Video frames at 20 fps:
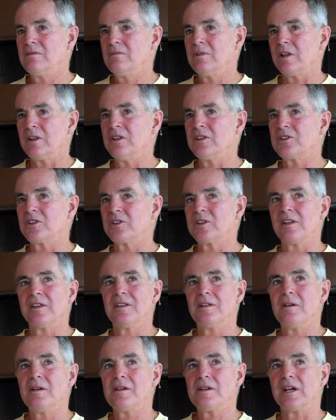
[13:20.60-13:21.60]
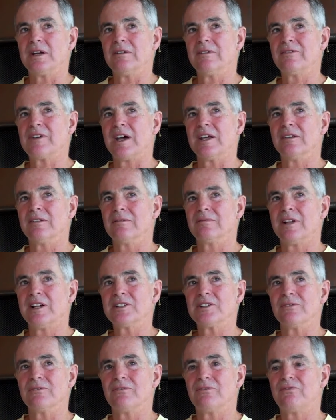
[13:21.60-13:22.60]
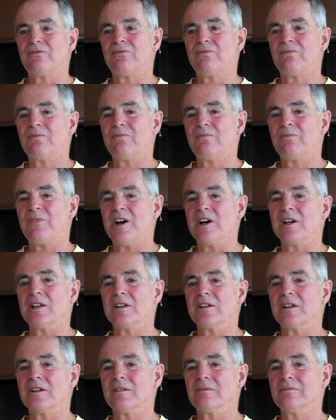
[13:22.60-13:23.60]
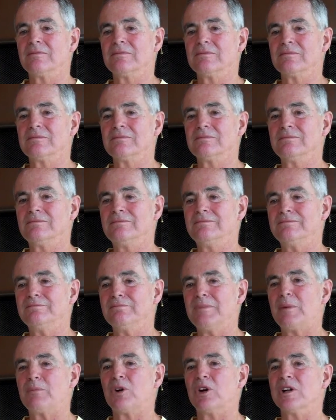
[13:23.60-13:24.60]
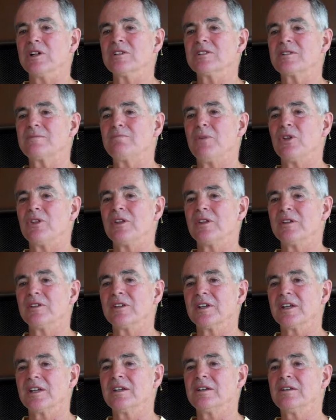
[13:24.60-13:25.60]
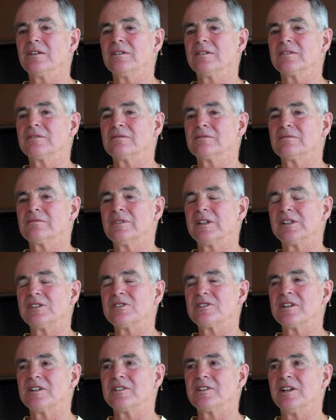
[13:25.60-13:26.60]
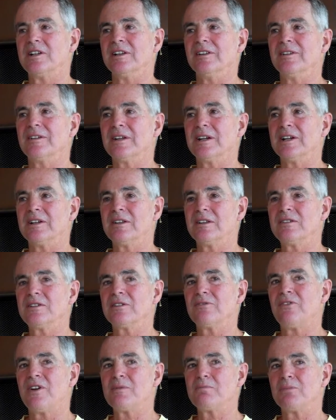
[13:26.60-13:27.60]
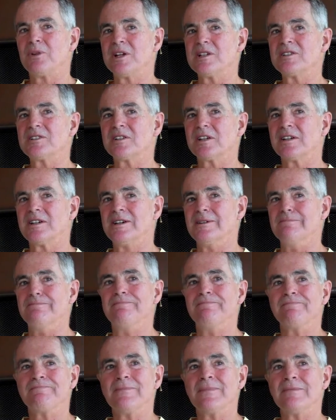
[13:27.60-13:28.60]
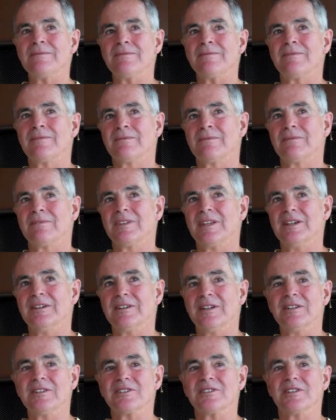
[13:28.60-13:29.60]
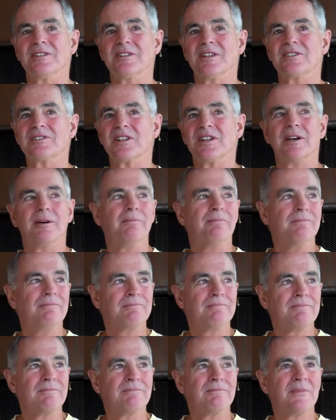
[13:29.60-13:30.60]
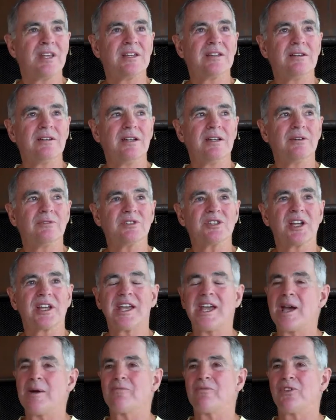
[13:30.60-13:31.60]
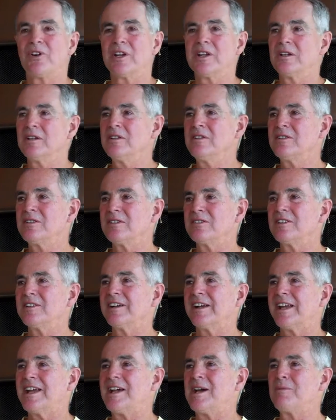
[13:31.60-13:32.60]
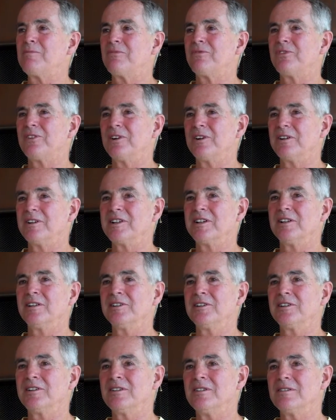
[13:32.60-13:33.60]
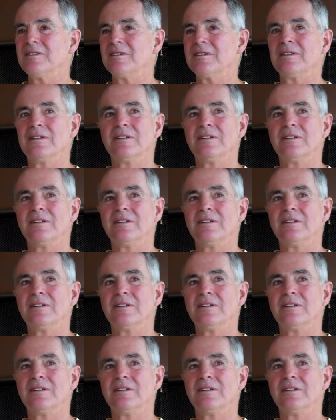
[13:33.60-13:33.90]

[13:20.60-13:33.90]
Well, this is, I've got lots of fun memories, both as a kid and as an adult. You know, this is a fun place to come. You know, it is. It was a camp for kids. It's a camp for adults.